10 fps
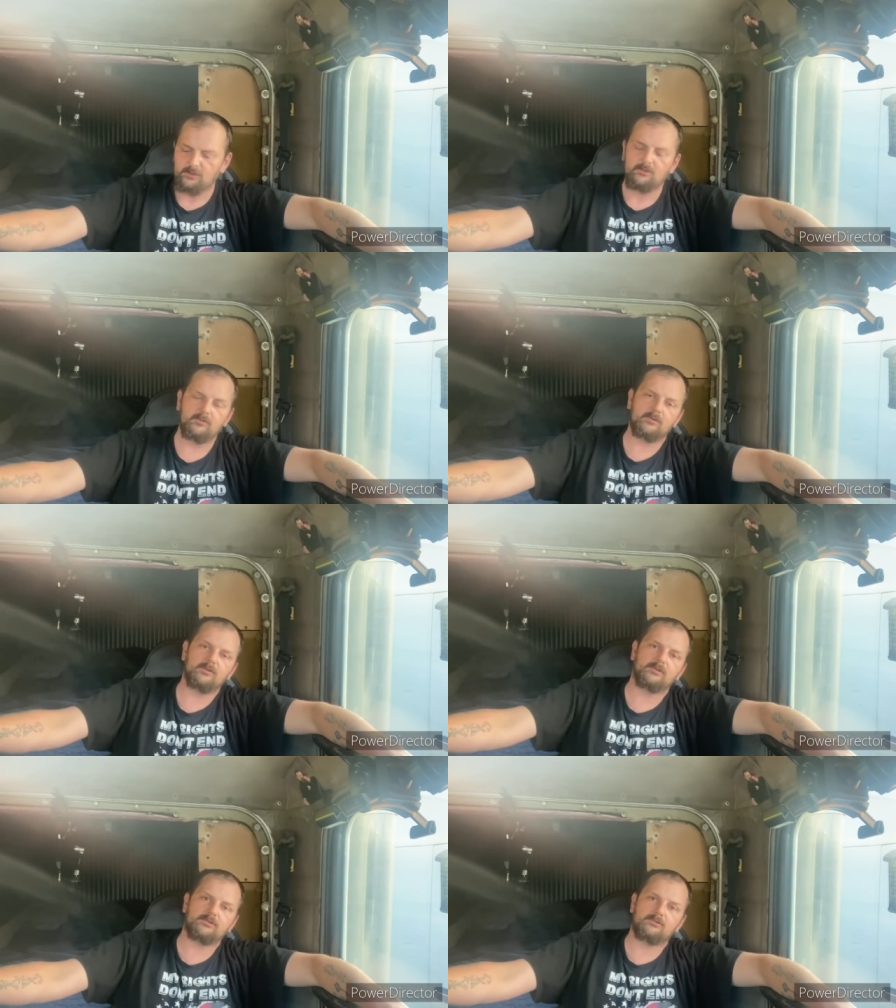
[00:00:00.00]
we're
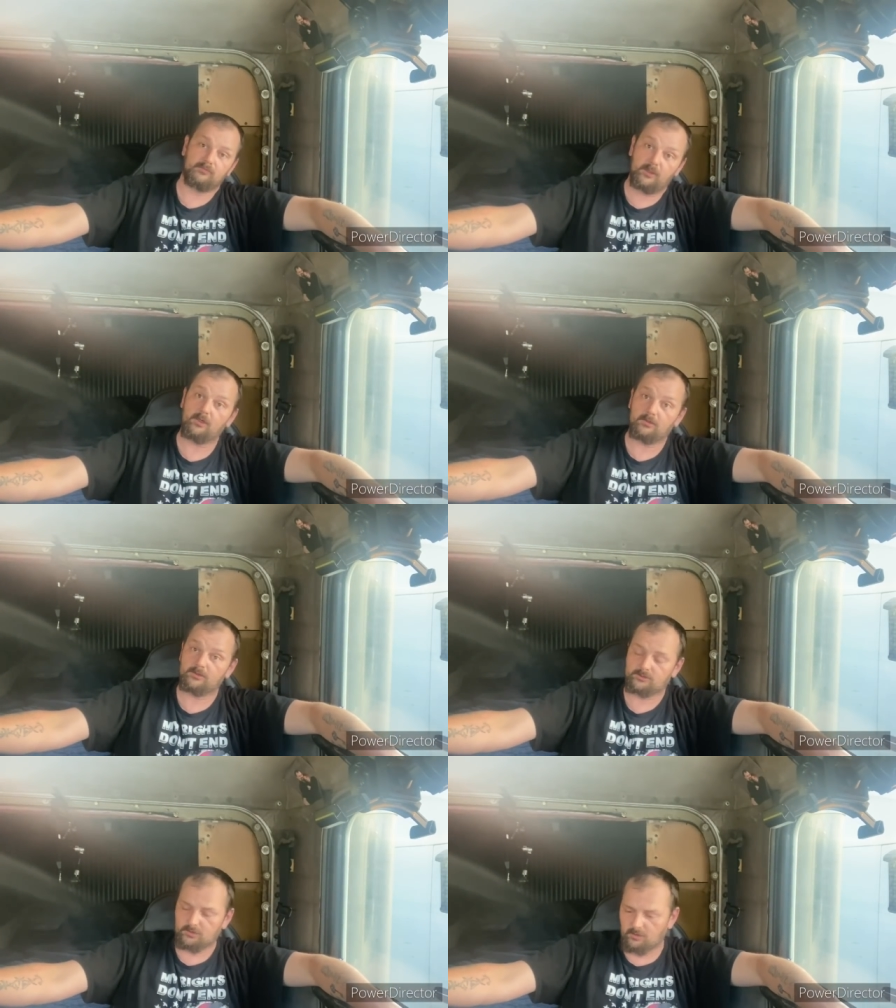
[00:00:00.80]
gonna we are gonna
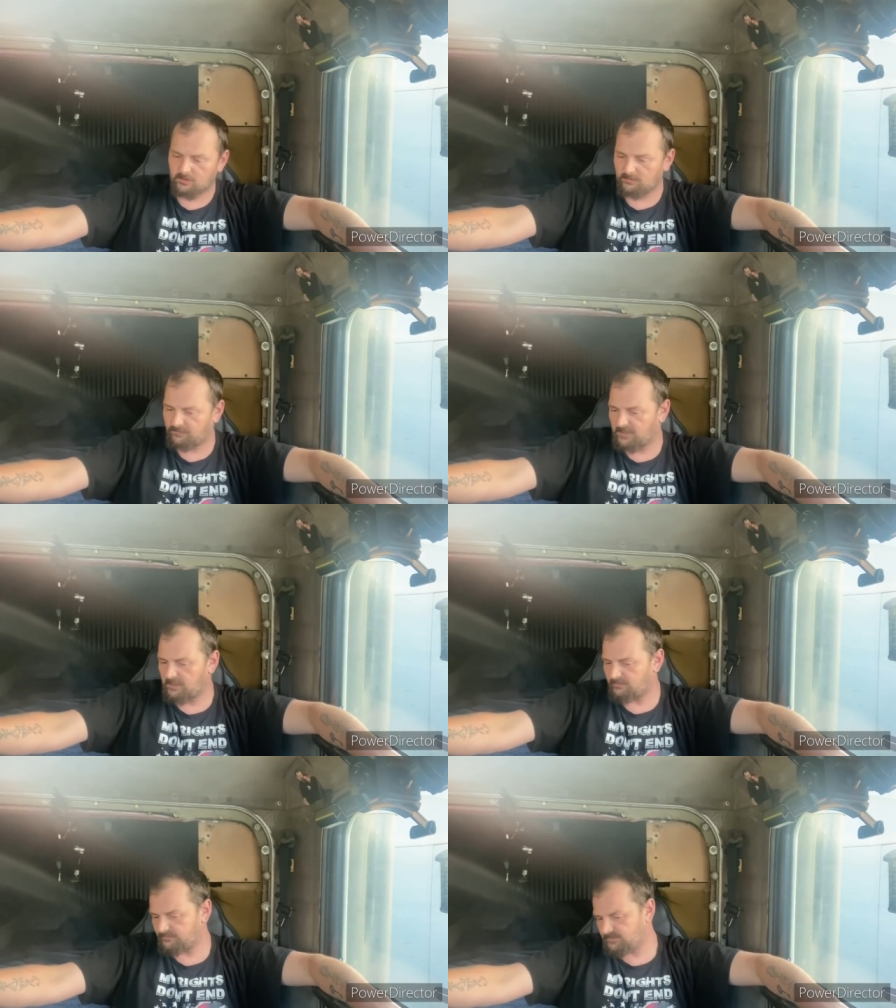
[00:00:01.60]
talk
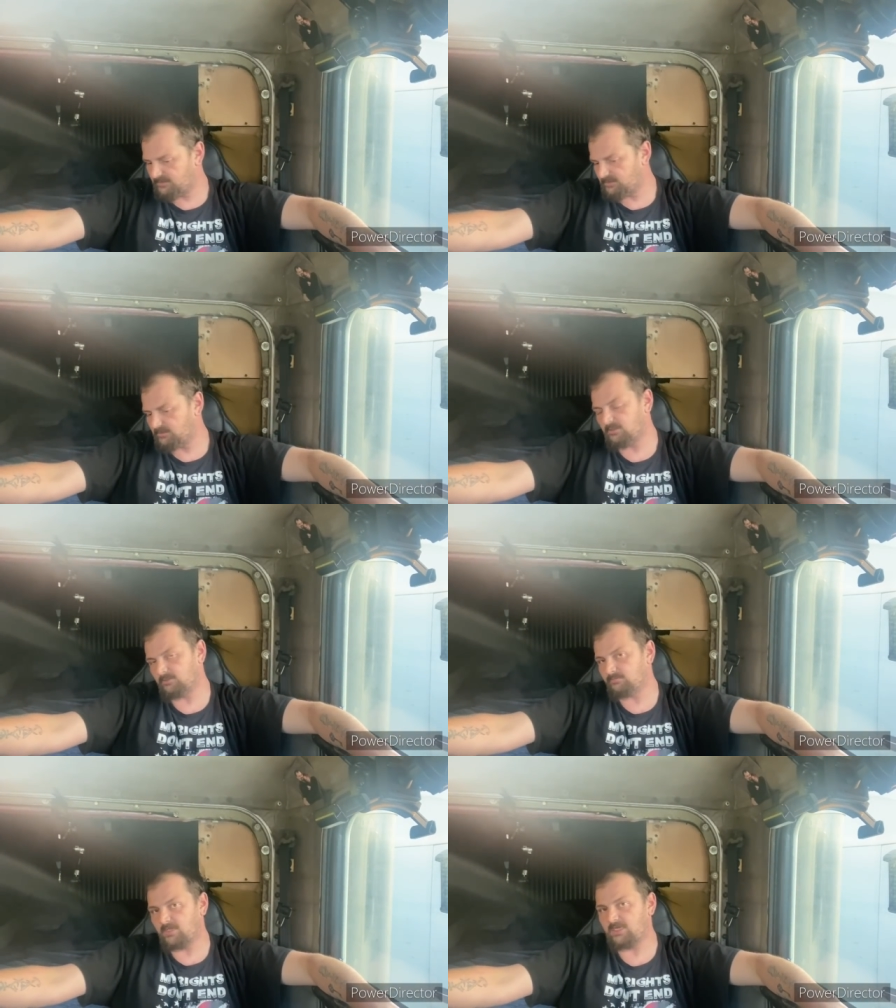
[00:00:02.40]
about the
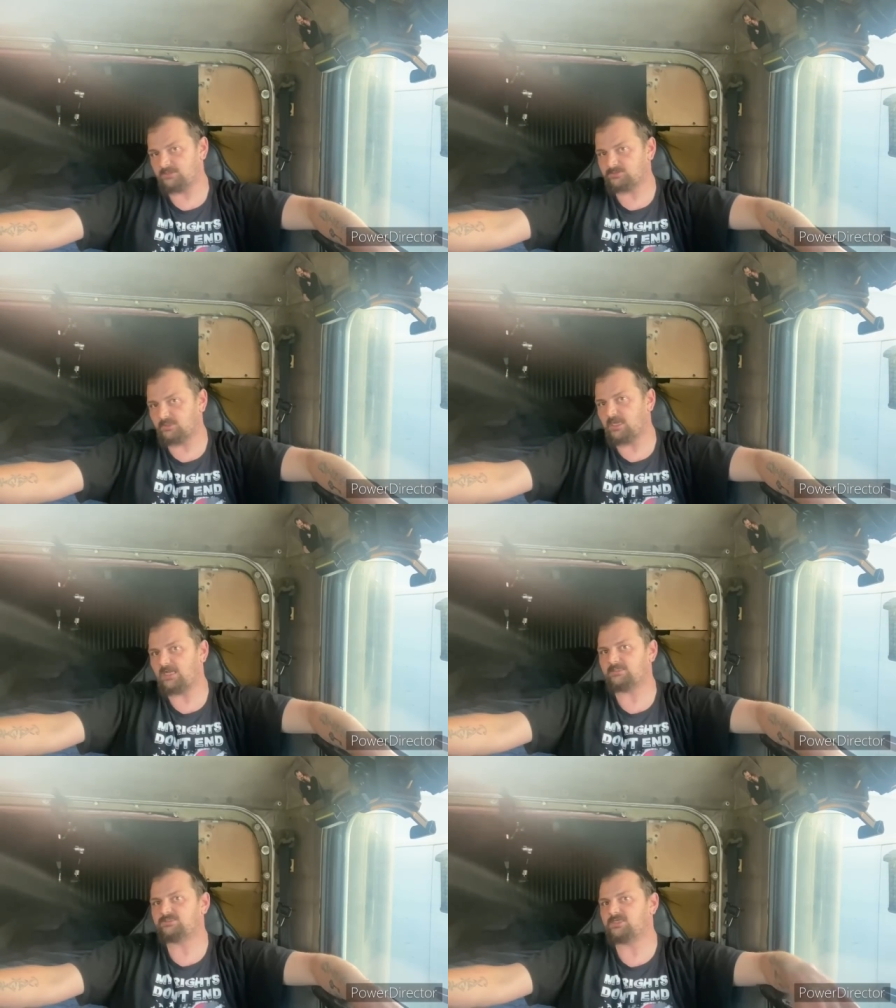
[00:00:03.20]
Loadmizer
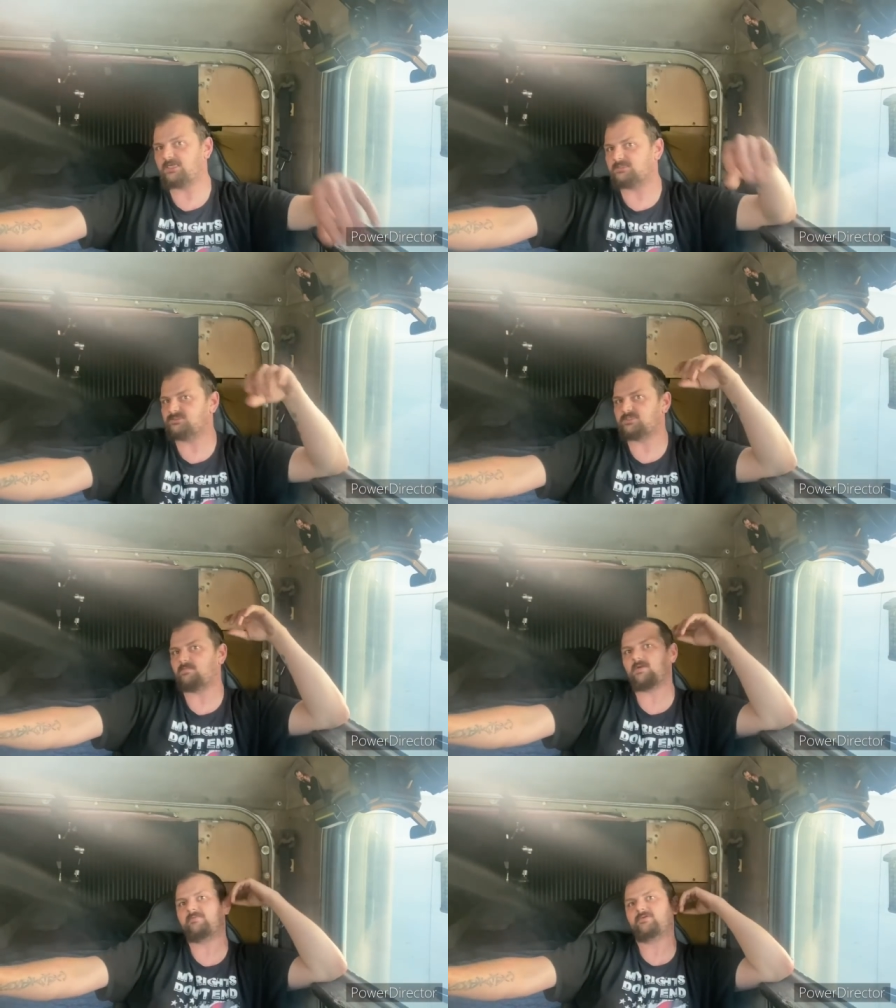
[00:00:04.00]
hot shot to send
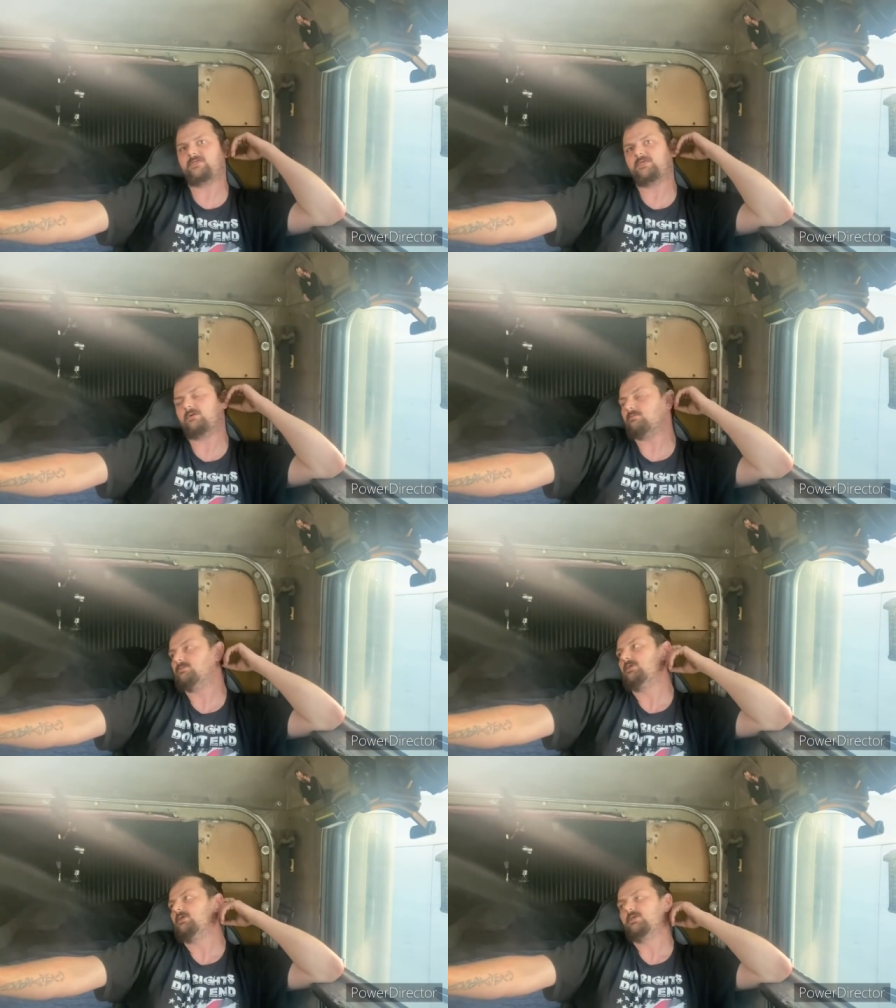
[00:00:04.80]
my video.
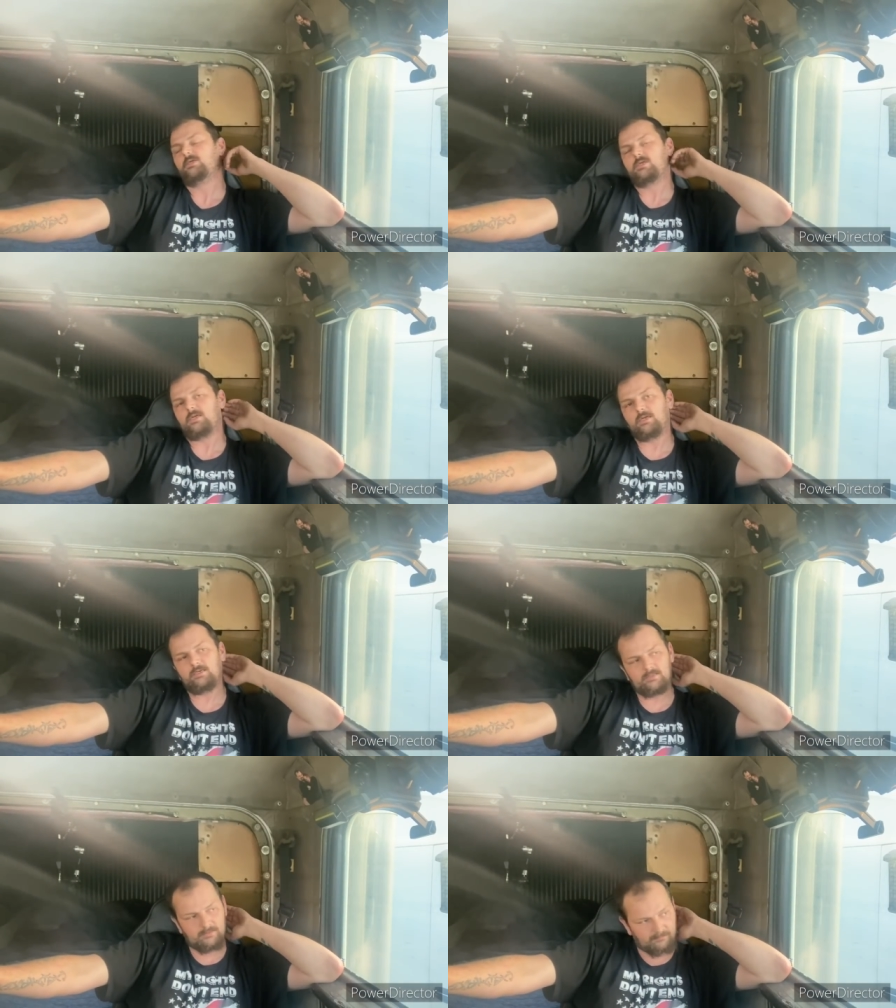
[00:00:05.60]

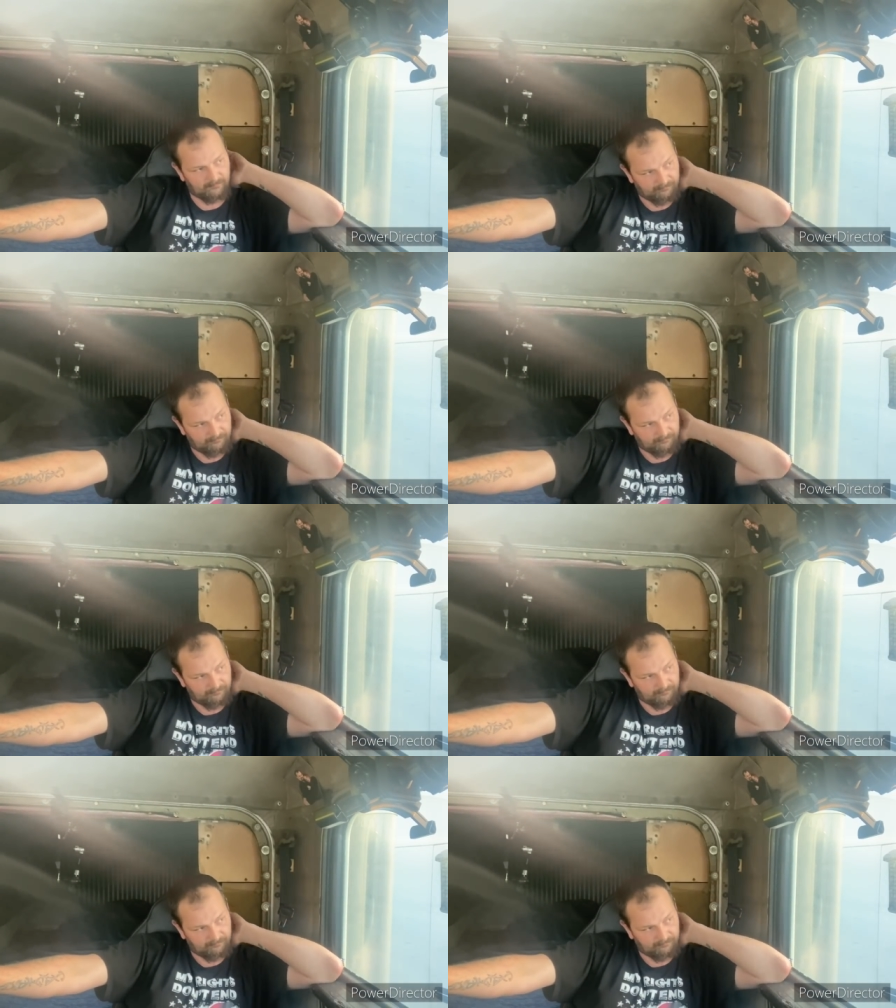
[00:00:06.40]
Um